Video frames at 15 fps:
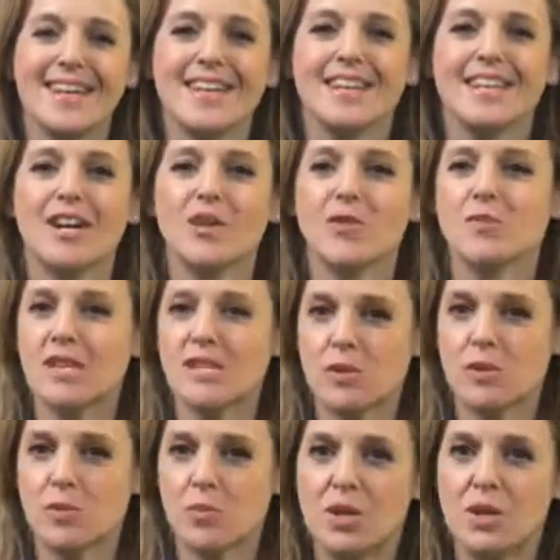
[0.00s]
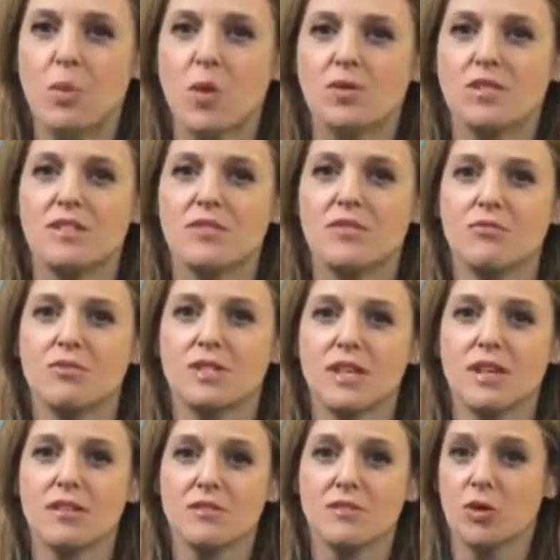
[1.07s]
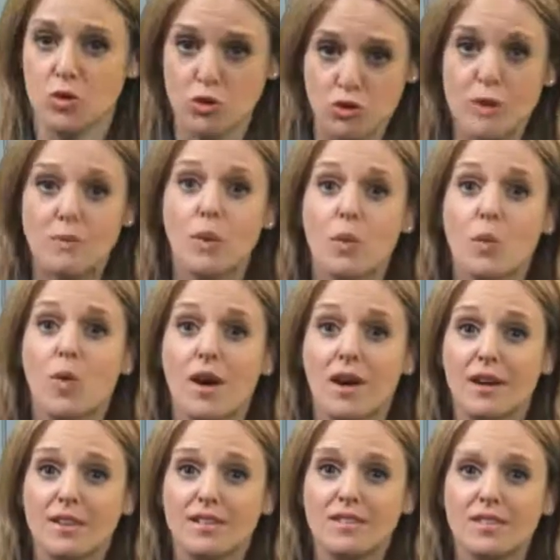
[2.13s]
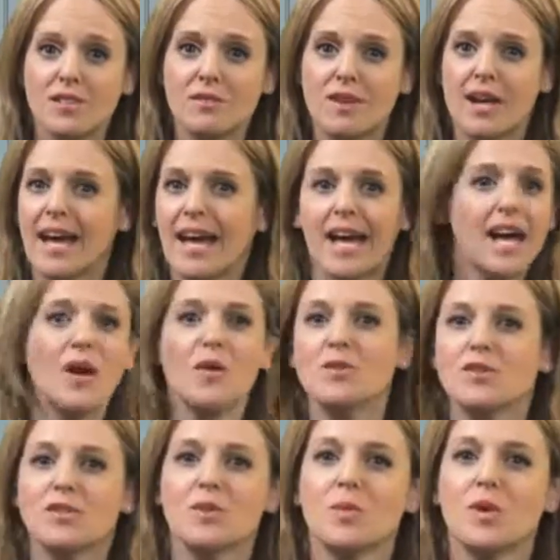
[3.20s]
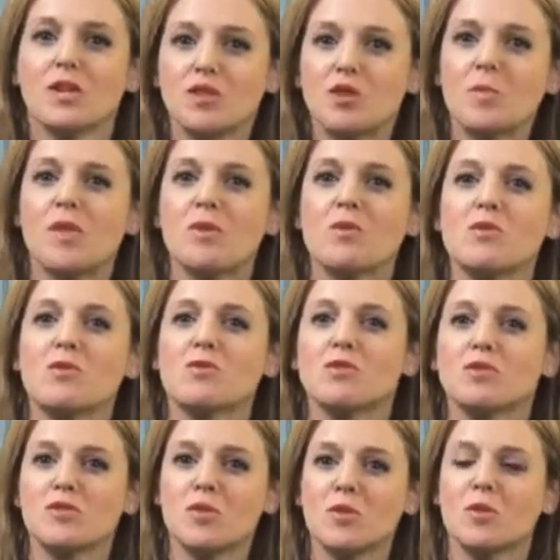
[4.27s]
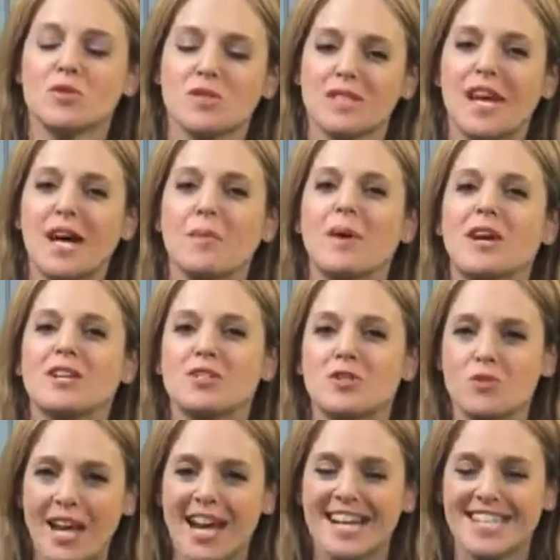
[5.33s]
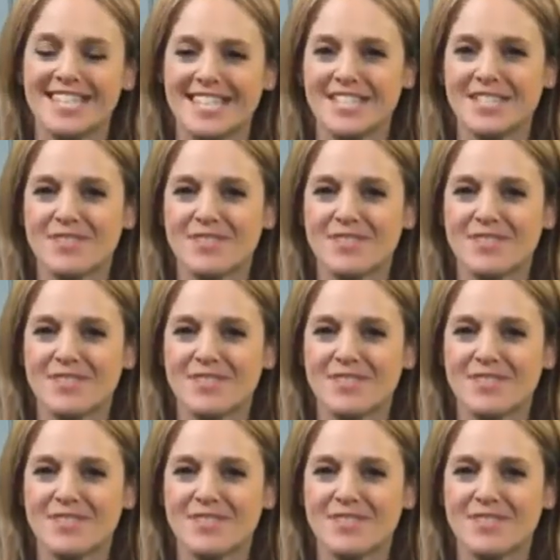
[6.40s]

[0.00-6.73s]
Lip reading: Now, these are pretty positive results. Your treatment works. So how does it work? Talk me through the scores and how patients reacted.